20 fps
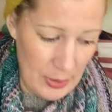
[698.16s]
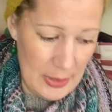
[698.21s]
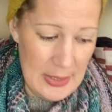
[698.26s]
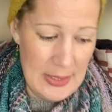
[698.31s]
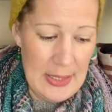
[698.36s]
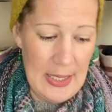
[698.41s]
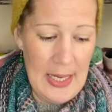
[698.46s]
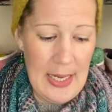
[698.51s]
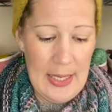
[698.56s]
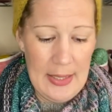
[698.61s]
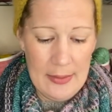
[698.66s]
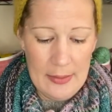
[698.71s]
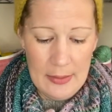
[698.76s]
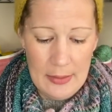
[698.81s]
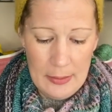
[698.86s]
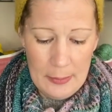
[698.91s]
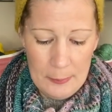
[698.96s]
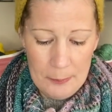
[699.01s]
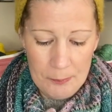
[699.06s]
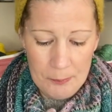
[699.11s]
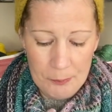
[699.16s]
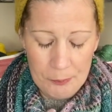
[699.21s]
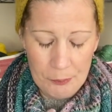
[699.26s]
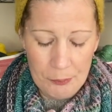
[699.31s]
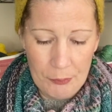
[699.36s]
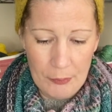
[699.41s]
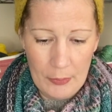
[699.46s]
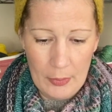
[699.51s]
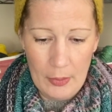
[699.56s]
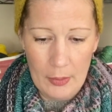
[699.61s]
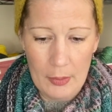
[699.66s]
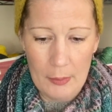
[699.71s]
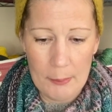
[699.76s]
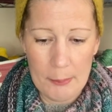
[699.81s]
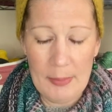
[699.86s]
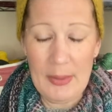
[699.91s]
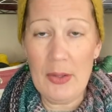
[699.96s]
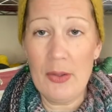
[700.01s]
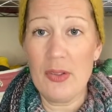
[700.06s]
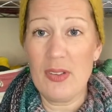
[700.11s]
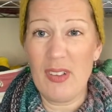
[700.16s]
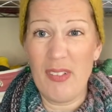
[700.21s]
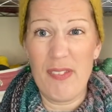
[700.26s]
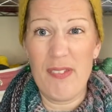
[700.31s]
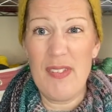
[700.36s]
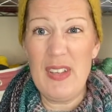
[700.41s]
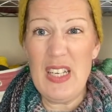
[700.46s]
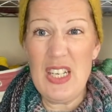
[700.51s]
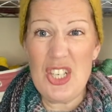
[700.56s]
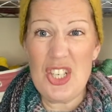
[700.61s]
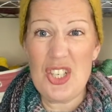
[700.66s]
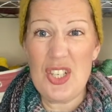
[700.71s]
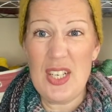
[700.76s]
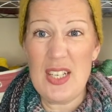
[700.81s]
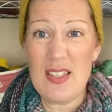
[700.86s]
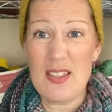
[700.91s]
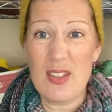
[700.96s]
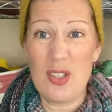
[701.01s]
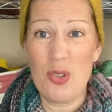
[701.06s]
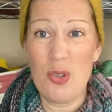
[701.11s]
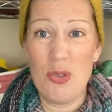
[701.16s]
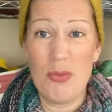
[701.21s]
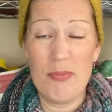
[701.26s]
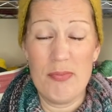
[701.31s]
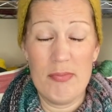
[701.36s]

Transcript: again, because I finished these two